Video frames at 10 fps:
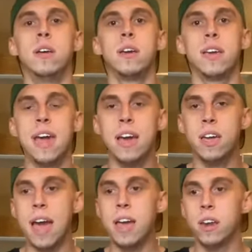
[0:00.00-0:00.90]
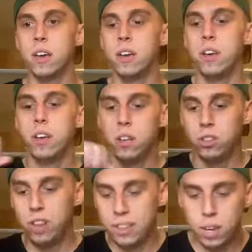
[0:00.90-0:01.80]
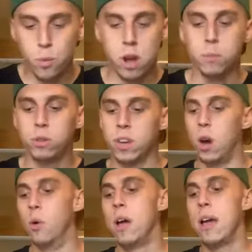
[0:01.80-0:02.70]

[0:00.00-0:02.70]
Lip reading: can't get JT Realmuto